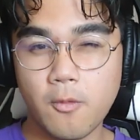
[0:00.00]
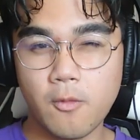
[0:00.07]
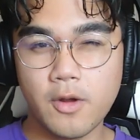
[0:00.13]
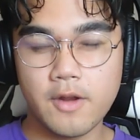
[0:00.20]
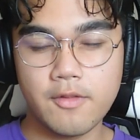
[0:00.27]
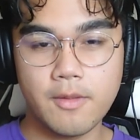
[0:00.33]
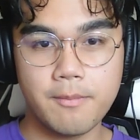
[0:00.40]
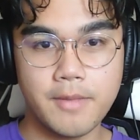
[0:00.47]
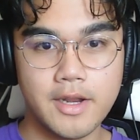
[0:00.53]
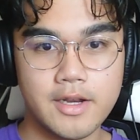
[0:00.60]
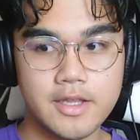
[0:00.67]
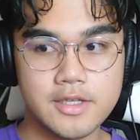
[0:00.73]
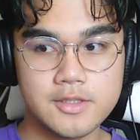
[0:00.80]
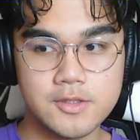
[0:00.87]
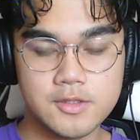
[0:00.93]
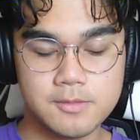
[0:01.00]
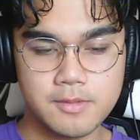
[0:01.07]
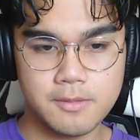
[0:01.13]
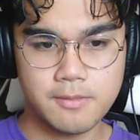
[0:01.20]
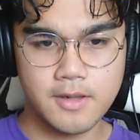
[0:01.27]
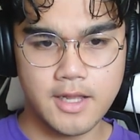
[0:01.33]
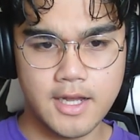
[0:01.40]
One of the main issues
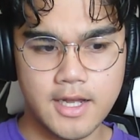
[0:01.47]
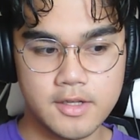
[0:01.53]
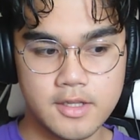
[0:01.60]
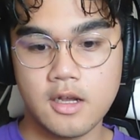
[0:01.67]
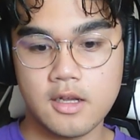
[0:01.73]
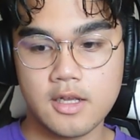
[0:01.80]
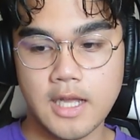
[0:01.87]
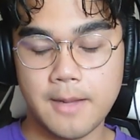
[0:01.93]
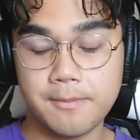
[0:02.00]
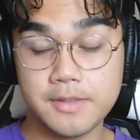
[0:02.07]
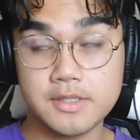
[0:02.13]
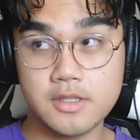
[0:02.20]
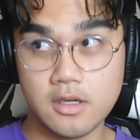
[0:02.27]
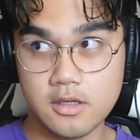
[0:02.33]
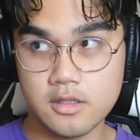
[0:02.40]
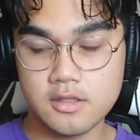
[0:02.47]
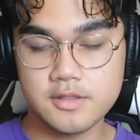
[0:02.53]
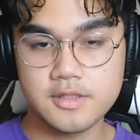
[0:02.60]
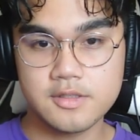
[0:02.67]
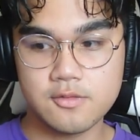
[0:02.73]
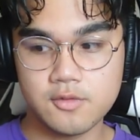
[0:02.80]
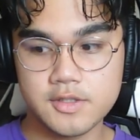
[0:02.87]
people had in campus
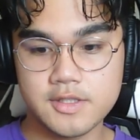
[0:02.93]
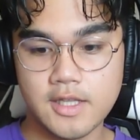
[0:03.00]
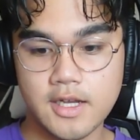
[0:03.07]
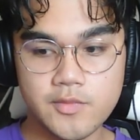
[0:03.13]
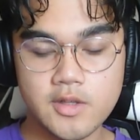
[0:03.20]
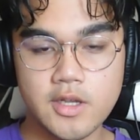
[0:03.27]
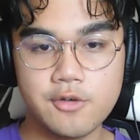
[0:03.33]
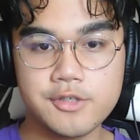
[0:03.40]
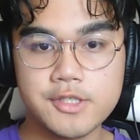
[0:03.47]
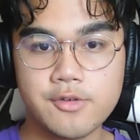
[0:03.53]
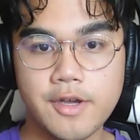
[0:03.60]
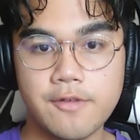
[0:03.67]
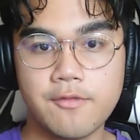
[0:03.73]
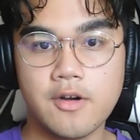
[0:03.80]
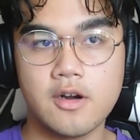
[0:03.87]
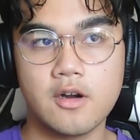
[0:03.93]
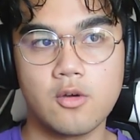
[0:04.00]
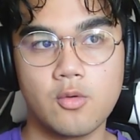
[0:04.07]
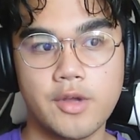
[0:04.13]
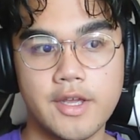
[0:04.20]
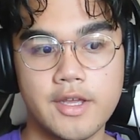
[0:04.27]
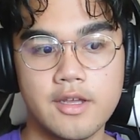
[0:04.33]
halls was that it was quite far
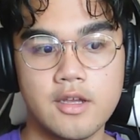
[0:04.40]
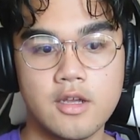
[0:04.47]
away